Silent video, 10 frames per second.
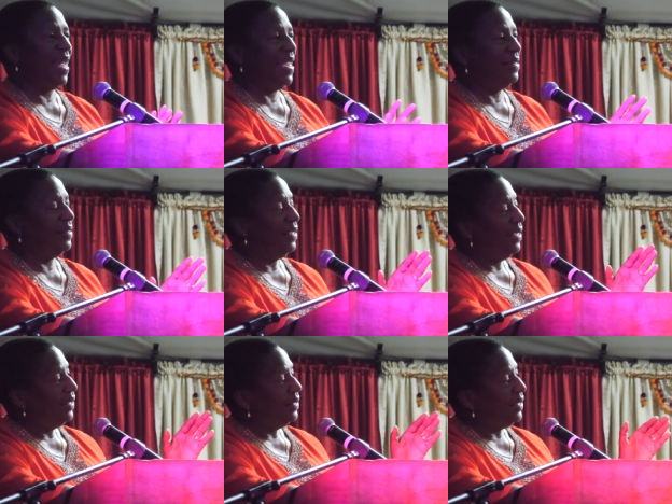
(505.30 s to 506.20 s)
liked
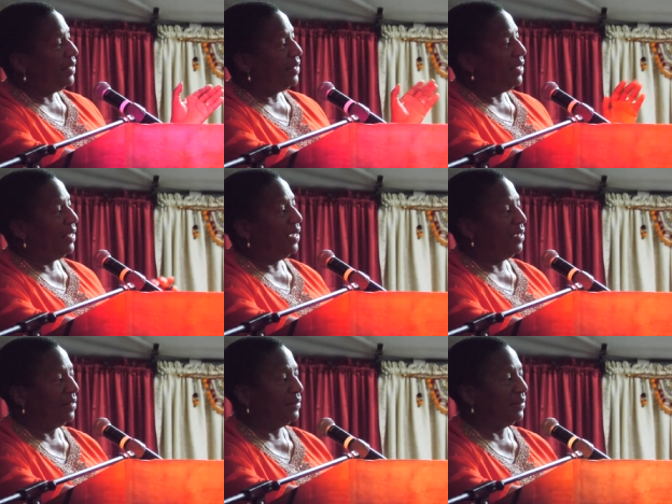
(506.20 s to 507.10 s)
the, the
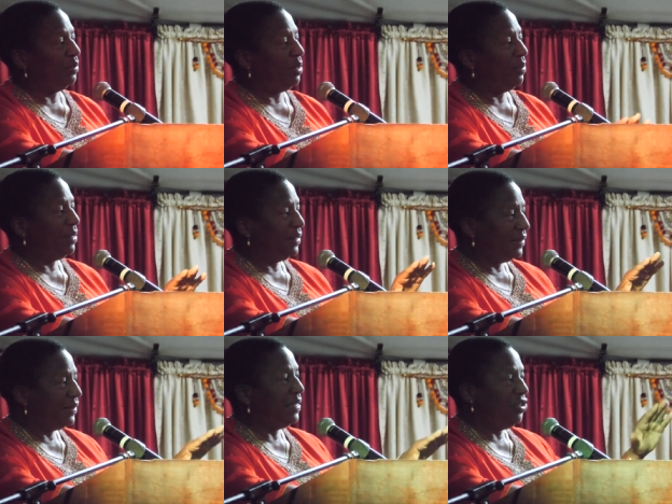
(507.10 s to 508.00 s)
uh, to be able to
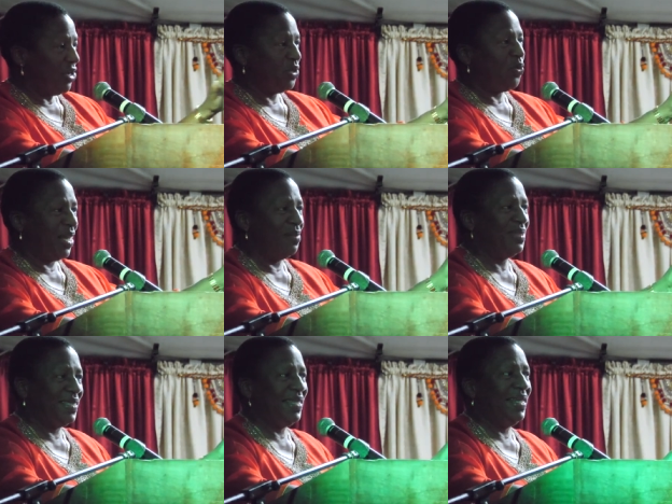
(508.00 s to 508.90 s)
see just what I'm
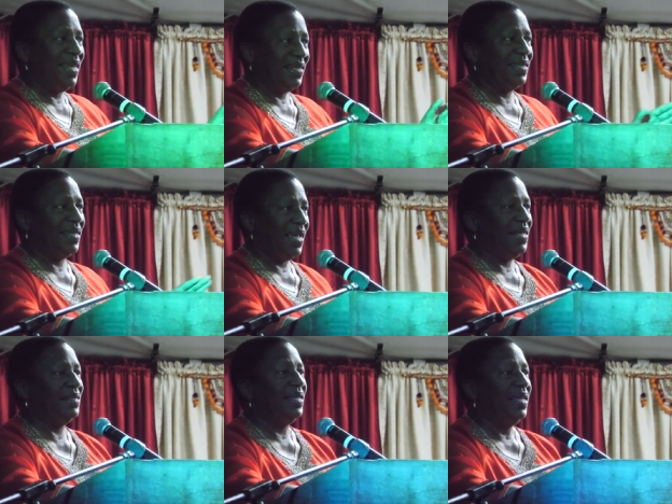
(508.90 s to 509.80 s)
seeing here
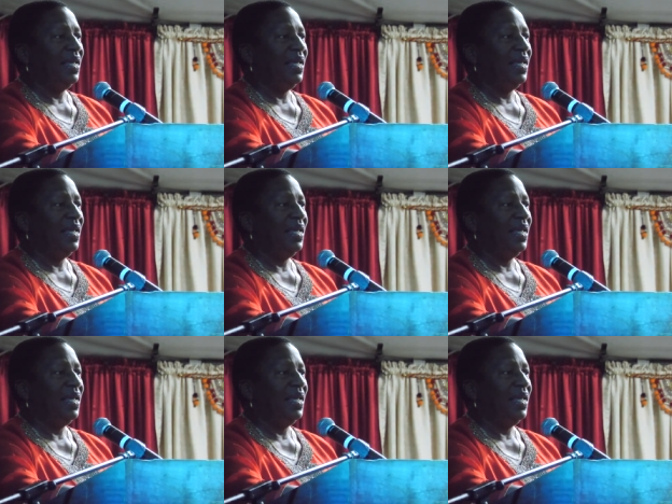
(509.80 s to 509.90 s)
tonight,